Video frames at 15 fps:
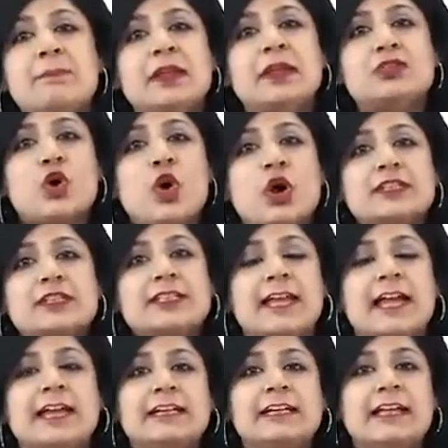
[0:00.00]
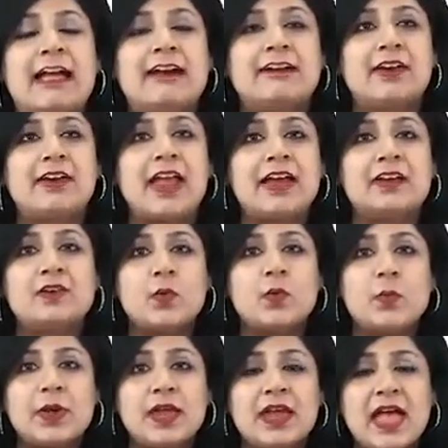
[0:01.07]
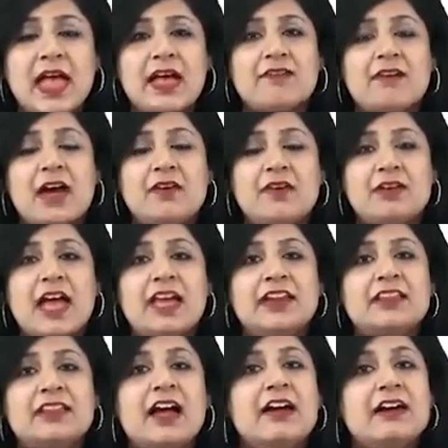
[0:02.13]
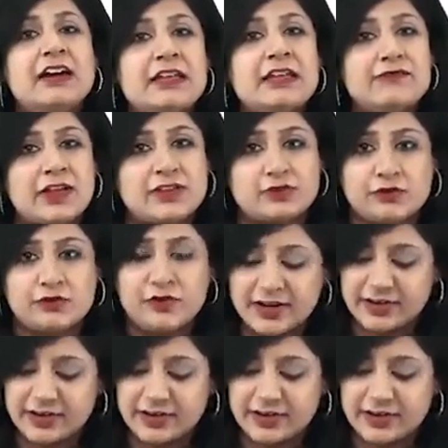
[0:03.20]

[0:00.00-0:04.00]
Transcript: immature senile cataract, we are in the early phase of